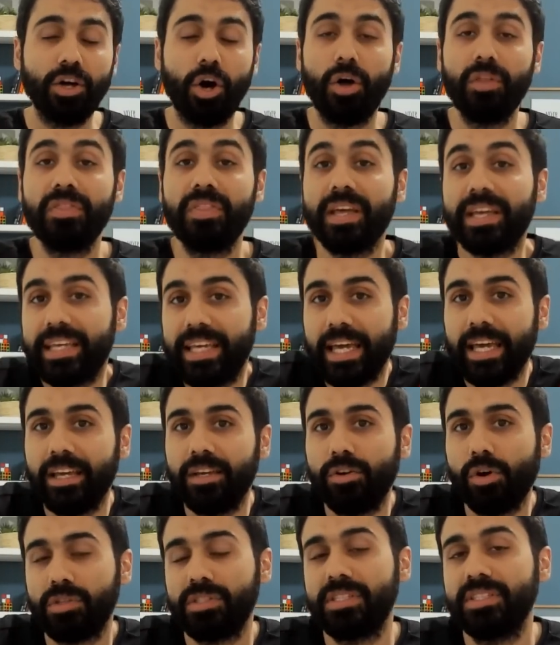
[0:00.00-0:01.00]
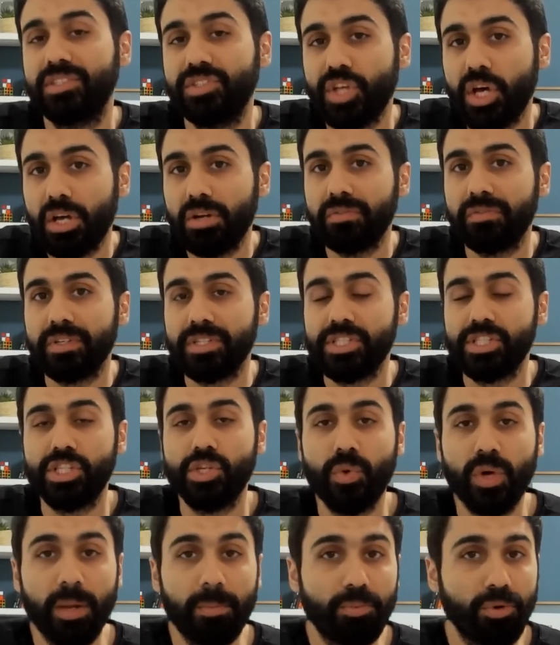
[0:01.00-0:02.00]
on the gig or the service you
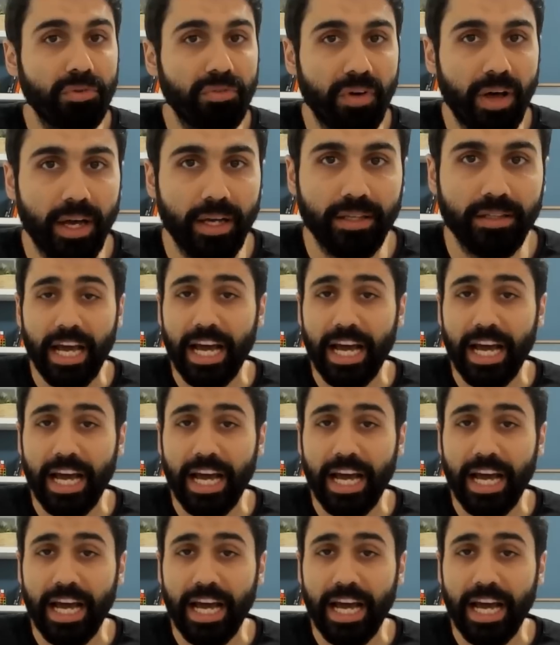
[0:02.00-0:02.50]
want to provide.